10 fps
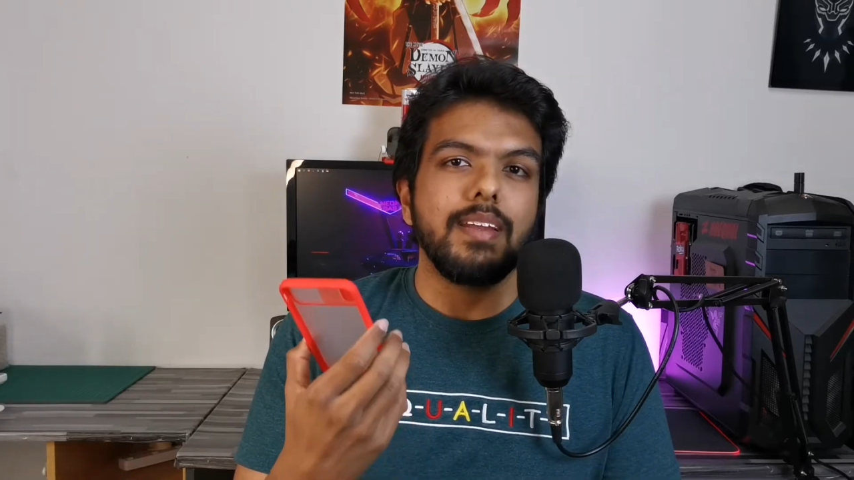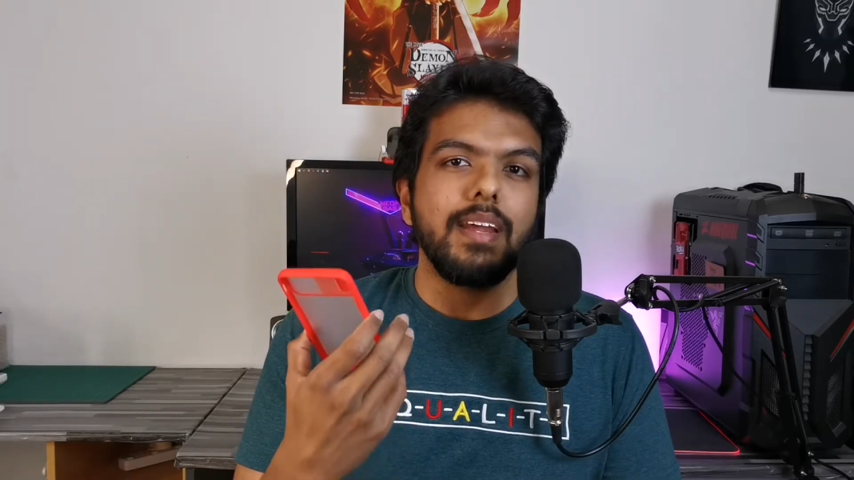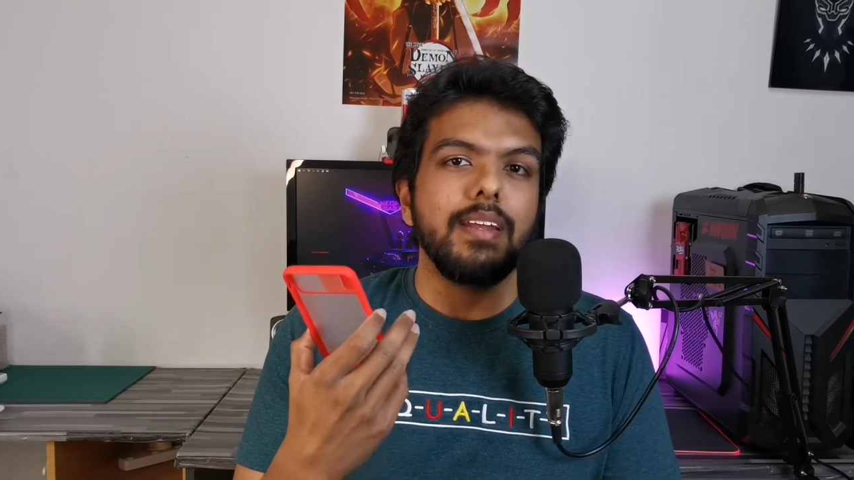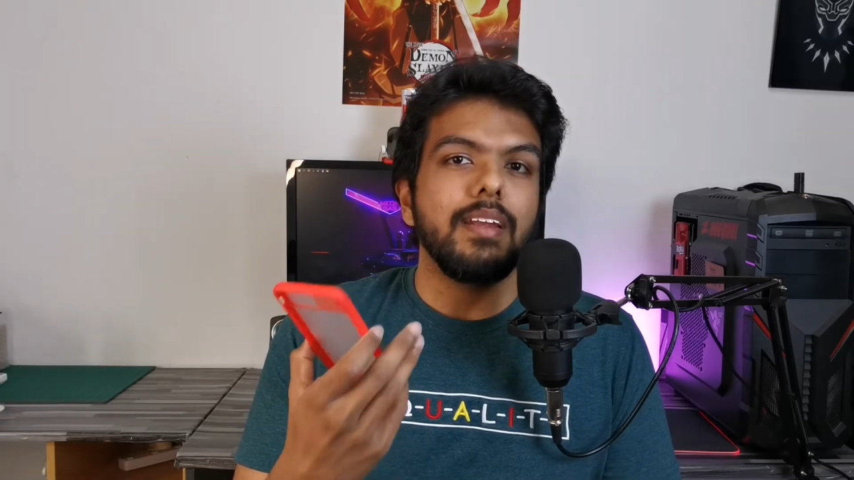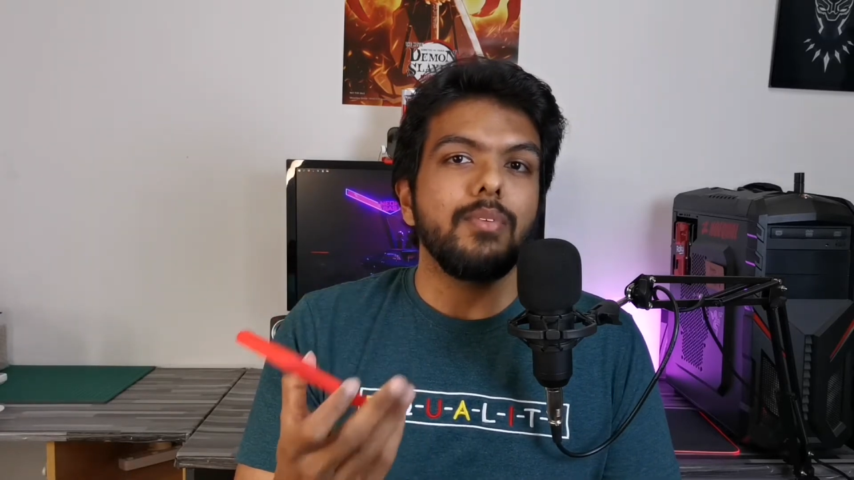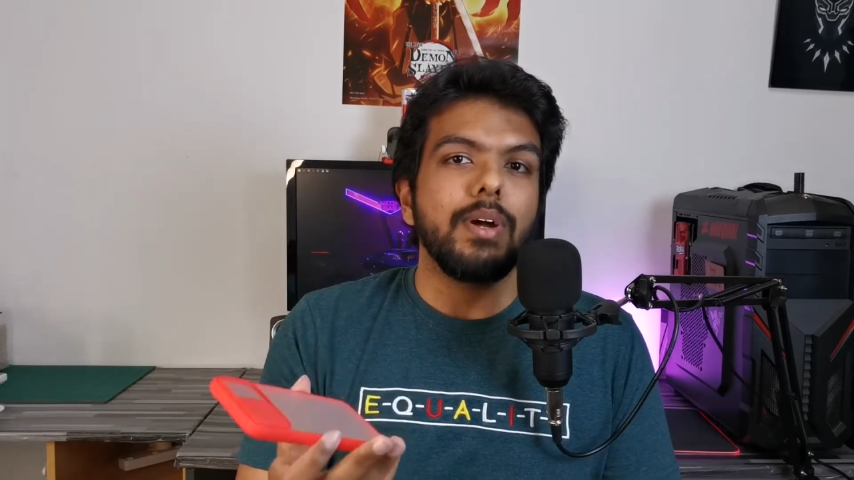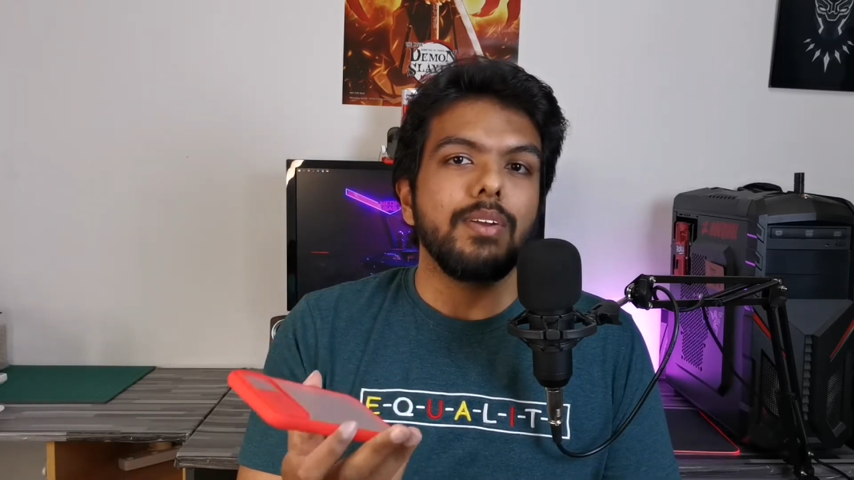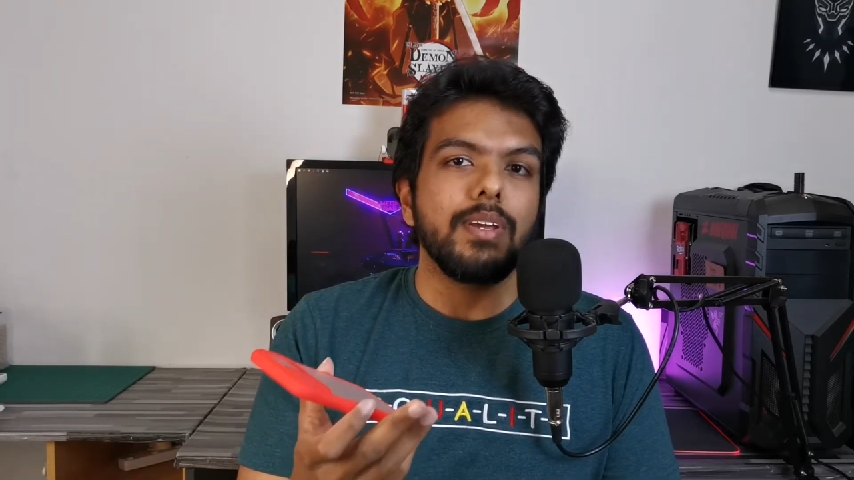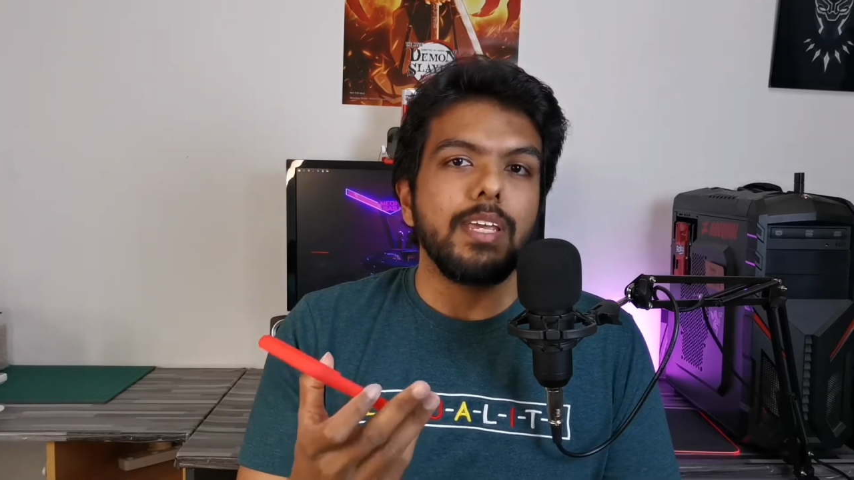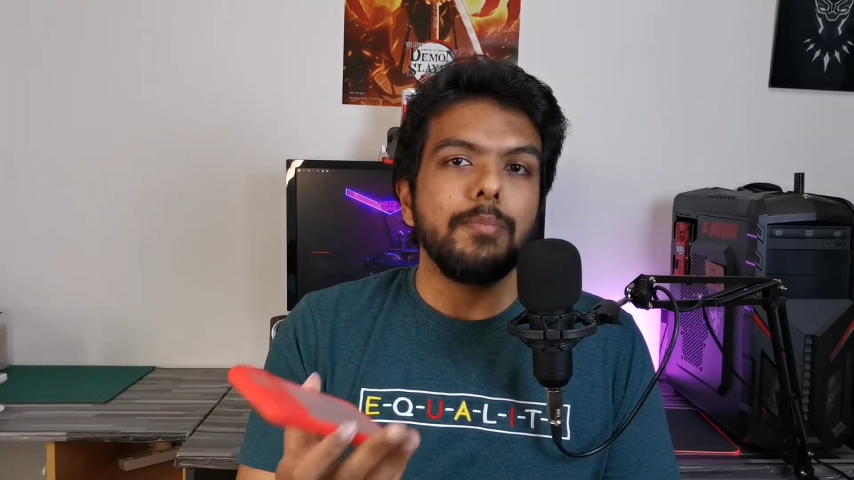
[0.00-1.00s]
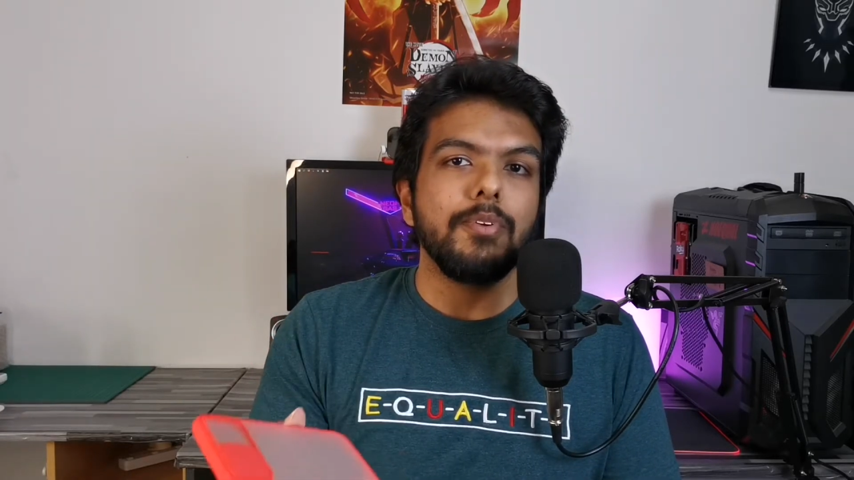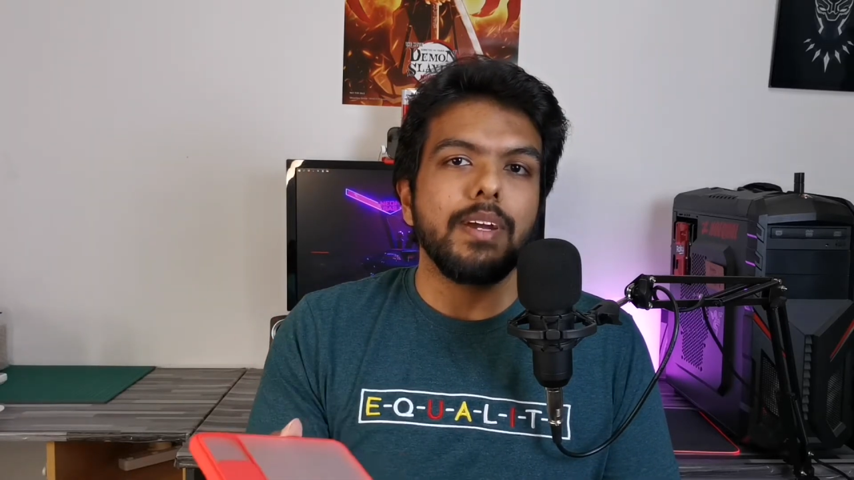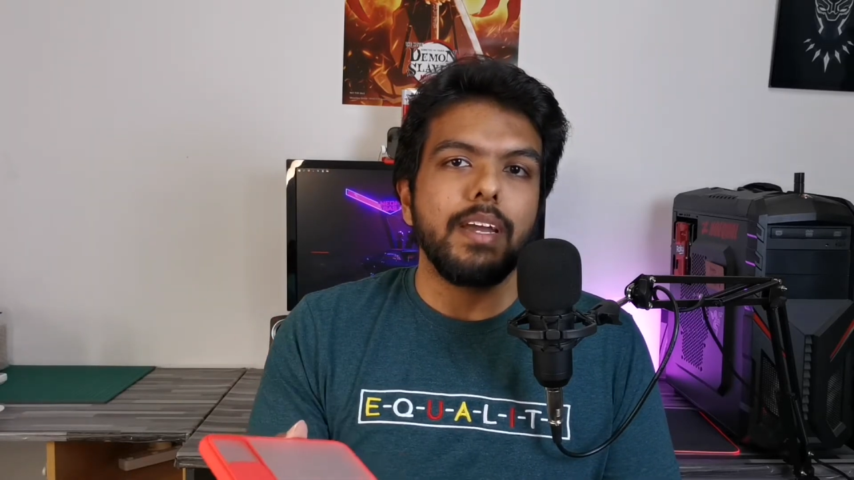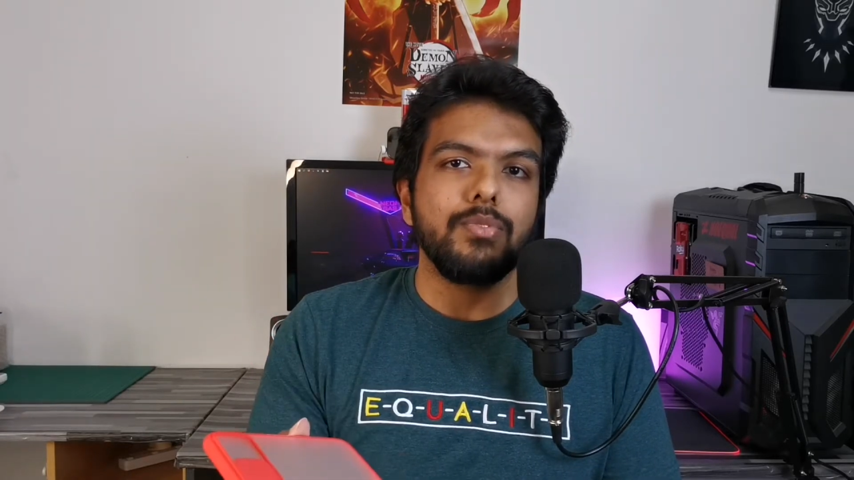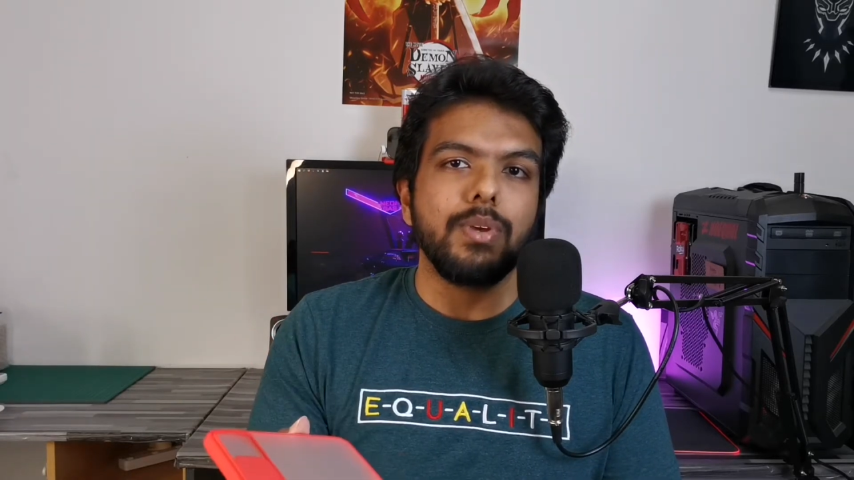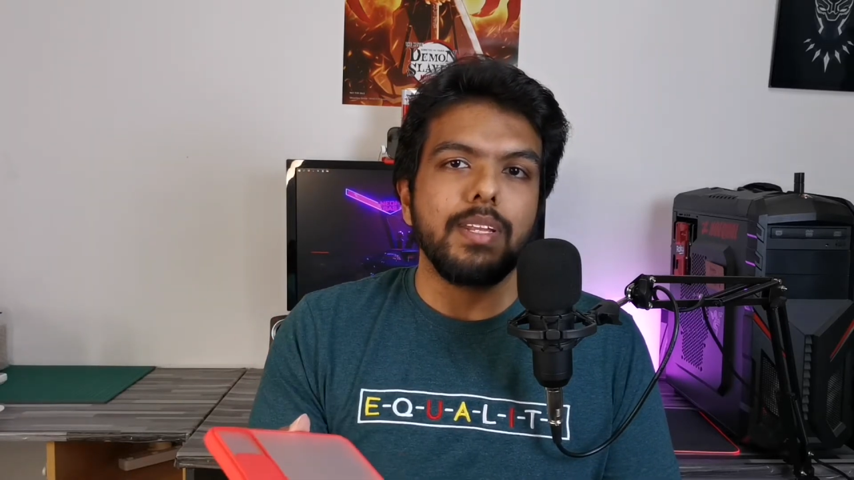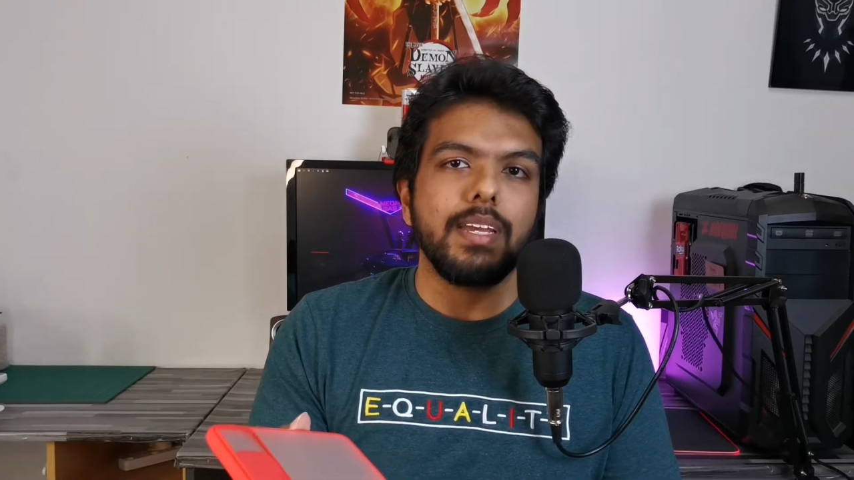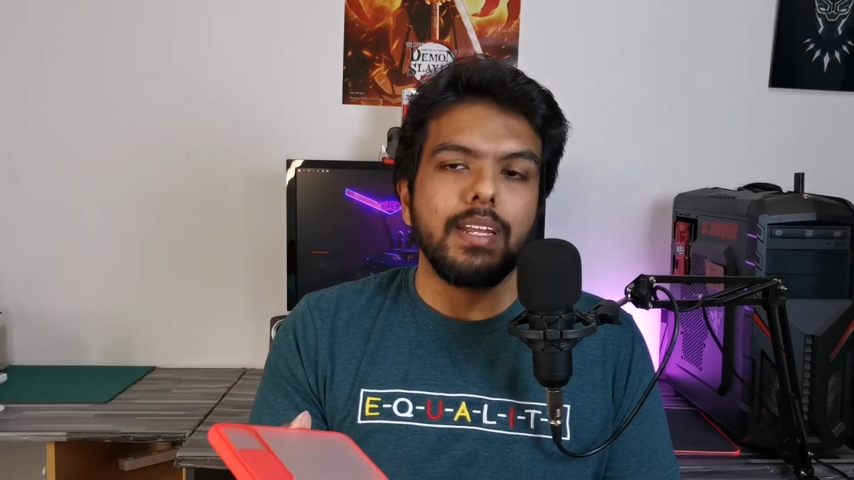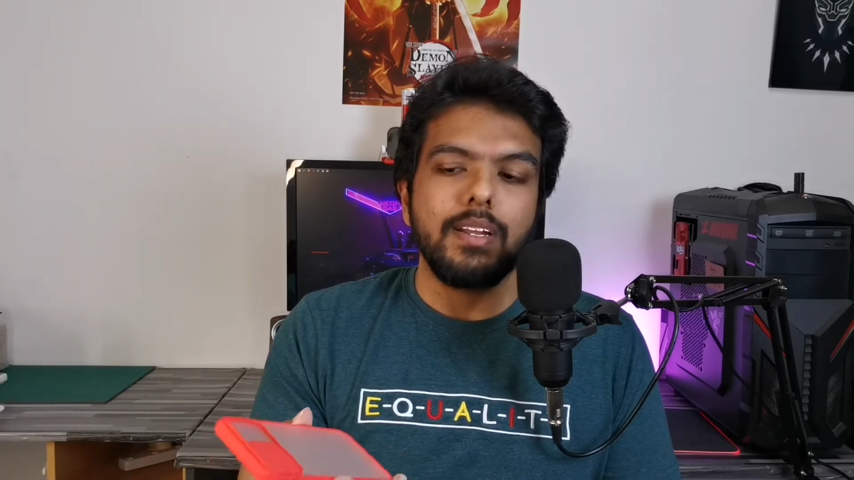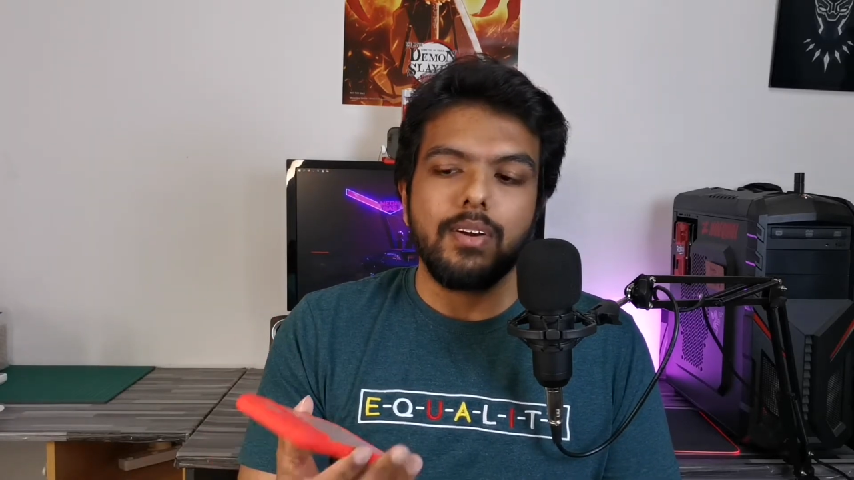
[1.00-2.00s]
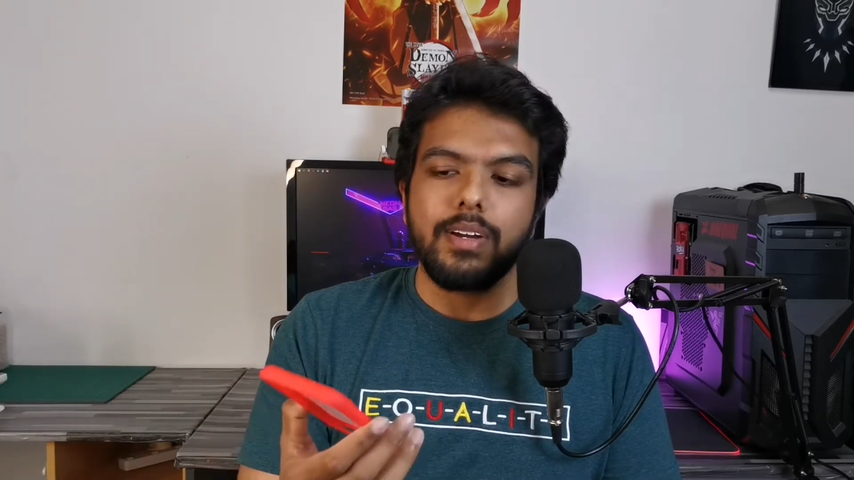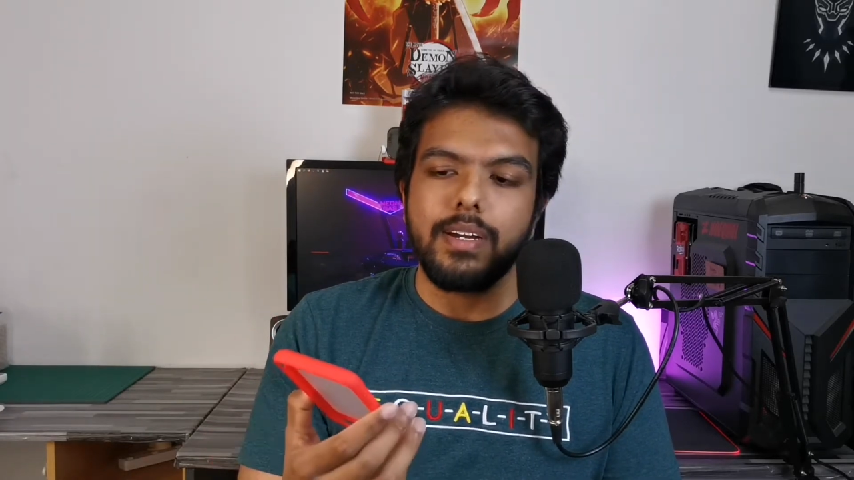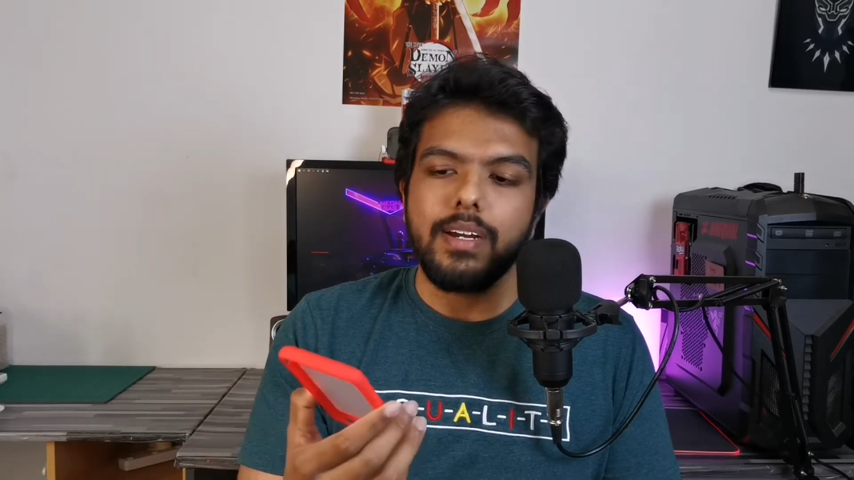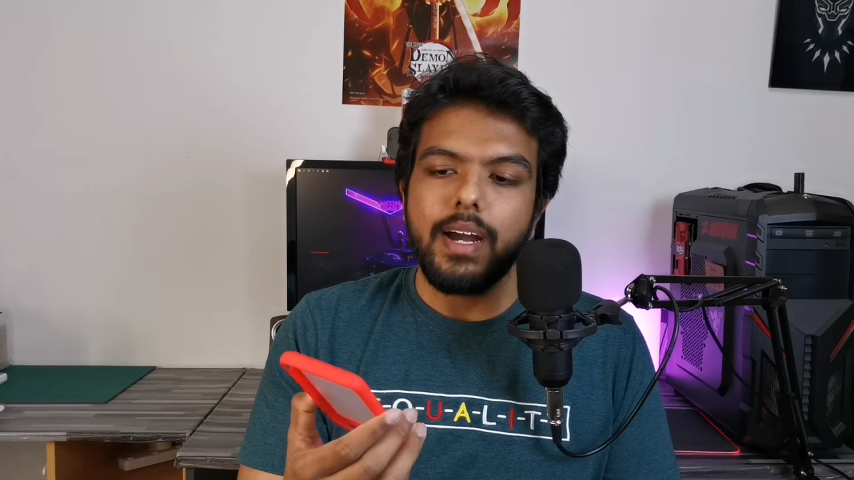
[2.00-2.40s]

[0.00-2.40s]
I didn't want to keep you guys waiting any longer,